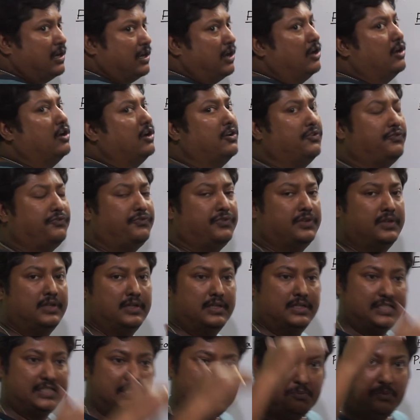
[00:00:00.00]
of
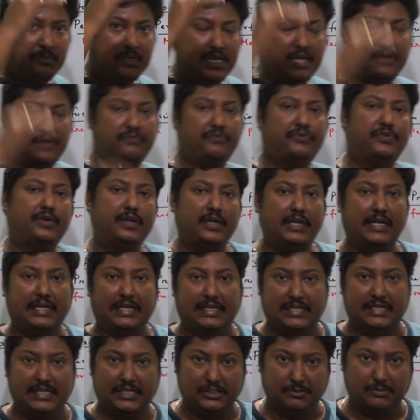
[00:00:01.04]
CVF
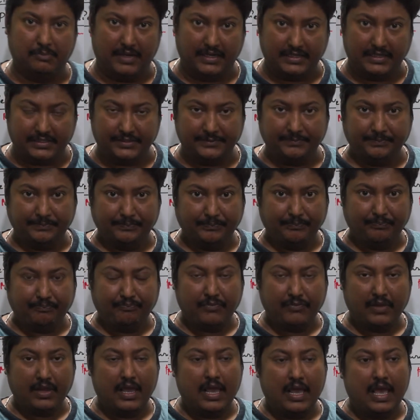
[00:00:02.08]
increasement.
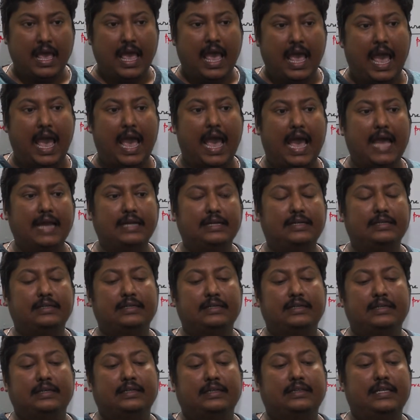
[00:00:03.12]
And
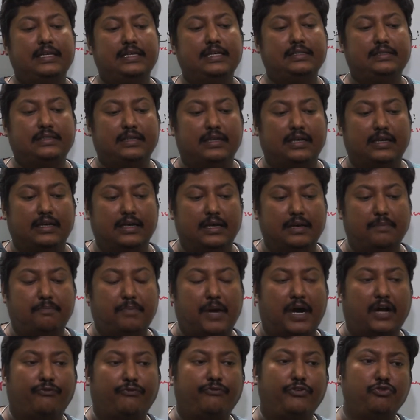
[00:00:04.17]
these
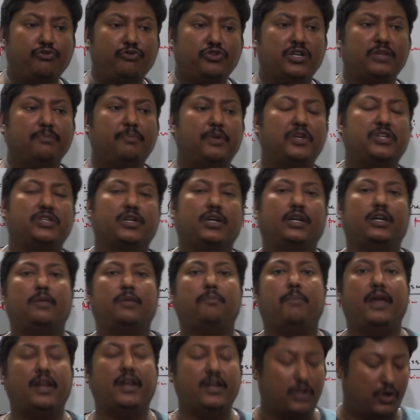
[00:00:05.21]
perfusion pressure
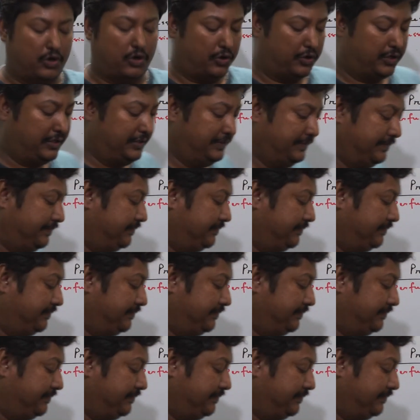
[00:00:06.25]
depend on